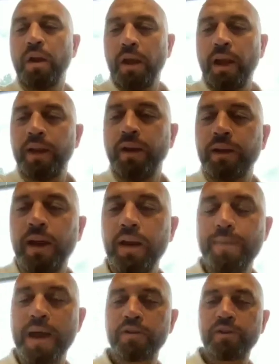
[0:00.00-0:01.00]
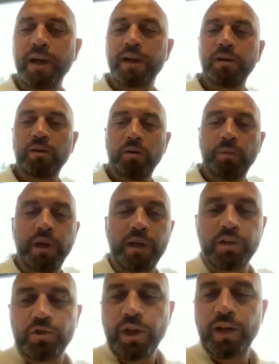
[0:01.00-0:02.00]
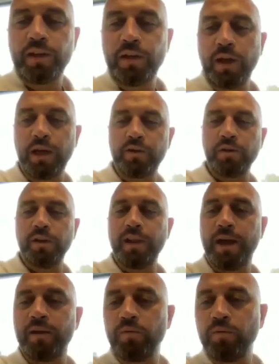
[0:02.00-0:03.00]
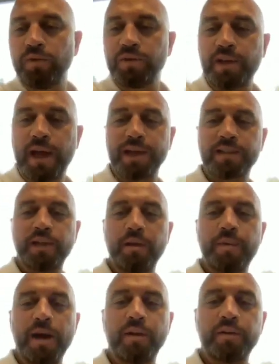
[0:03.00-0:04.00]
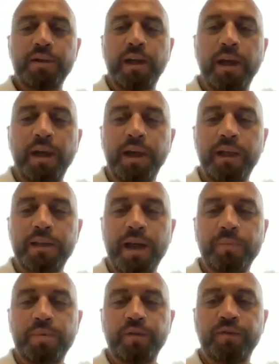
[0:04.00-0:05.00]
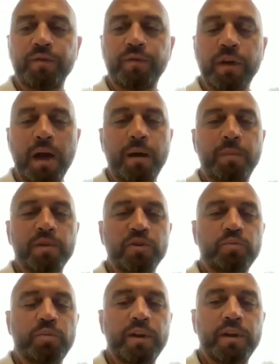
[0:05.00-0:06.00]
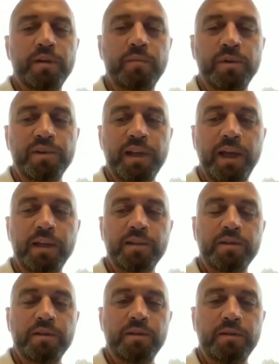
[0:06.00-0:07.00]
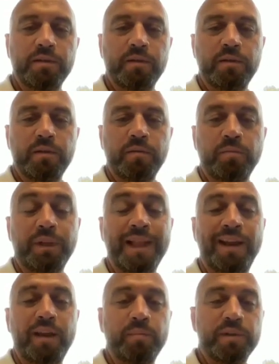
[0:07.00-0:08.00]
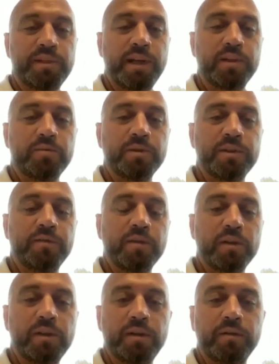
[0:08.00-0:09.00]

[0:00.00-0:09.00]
And kind of backtracking a little bit, because Jay during that was asking about any type of common sprint mistakes, planning mistakes specifically.